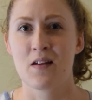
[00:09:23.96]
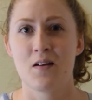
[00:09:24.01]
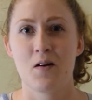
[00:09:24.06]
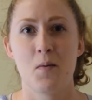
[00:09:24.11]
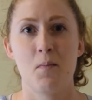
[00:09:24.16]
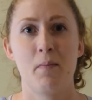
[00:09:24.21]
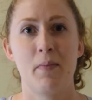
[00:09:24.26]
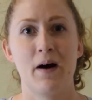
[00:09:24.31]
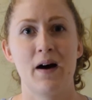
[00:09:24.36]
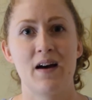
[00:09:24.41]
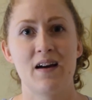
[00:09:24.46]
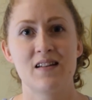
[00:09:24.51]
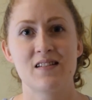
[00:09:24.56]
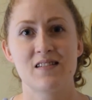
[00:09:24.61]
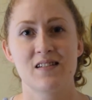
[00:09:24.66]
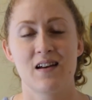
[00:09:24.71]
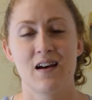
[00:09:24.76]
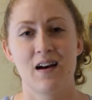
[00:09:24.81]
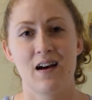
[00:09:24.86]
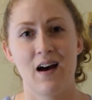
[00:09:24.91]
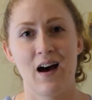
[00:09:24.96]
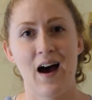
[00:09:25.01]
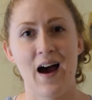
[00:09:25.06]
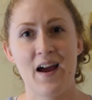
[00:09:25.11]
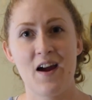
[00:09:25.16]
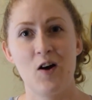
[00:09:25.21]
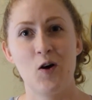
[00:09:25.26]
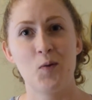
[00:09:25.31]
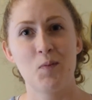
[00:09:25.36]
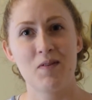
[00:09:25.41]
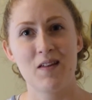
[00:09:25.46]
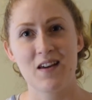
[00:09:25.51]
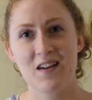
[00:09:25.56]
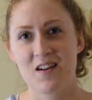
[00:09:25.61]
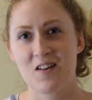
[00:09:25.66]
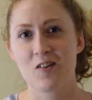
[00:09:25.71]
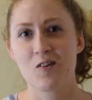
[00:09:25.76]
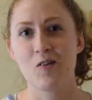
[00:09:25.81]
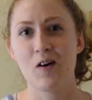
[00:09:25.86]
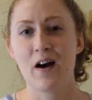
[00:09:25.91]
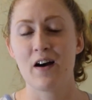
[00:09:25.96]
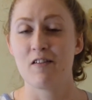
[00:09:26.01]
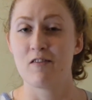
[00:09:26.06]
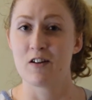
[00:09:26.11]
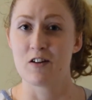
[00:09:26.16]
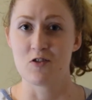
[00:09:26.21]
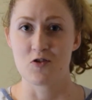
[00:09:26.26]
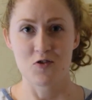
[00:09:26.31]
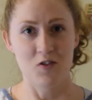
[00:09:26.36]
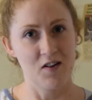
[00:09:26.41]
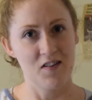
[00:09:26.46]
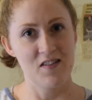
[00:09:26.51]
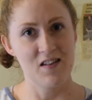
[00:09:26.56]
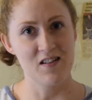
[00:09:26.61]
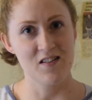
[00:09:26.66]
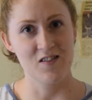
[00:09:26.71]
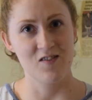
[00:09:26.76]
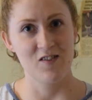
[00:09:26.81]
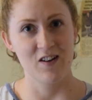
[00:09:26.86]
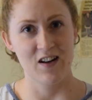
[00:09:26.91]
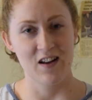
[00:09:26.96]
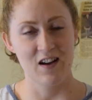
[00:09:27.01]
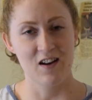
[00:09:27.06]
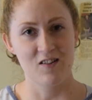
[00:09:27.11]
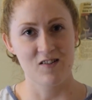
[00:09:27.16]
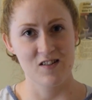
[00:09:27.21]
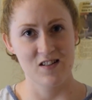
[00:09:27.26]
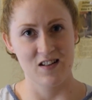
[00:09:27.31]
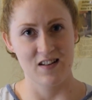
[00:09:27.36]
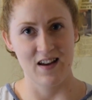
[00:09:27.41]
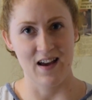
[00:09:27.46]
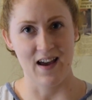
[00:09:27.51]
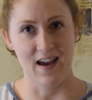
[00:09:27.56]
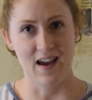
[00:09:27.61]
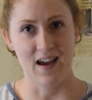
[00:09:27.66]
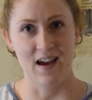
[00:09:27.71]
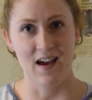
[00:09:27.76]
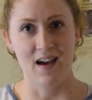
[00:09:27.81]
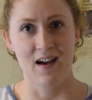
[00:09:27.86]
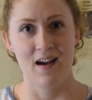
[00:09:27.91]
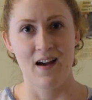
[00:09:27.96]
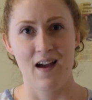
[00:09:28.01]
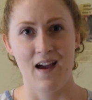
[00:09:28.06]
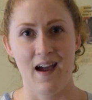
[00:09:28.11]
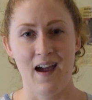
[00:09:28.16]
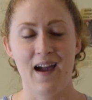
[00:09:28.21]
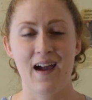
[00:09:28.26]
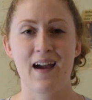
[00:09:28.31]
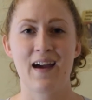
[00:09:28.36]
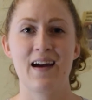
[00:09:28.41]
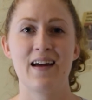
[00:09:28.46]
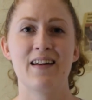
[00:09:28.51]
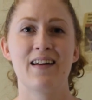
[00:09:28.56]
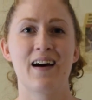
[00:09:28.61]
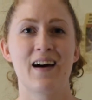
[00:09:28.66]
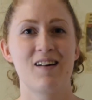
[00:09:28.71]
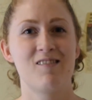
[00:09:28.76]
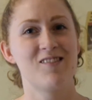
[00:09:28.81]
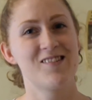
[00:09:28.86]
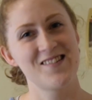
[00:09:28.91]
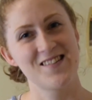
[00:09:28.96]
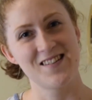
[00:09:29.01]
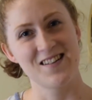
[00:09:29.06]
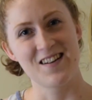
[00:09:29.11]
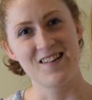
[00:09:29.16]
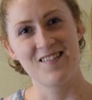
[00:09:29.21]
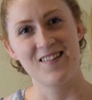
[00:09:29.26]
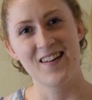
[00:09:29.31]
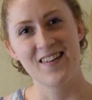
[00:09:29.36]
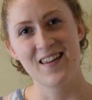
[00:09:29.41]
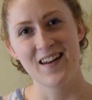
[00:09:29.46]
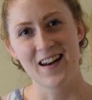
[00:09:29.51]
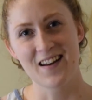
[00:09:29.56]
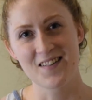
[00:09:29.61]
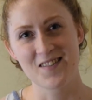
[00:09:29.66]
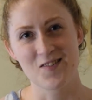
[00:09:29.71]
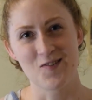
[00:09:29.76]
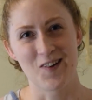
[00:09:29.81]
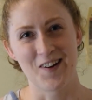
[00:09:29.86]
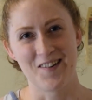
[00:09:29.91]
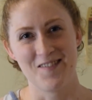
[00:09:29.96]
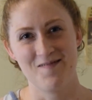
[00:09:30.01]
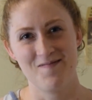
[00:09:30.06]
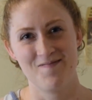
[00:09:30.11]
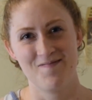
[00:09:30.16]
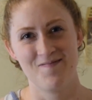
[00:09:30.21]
but I hope that you have enjoyed this video today, and I will see you in the next one.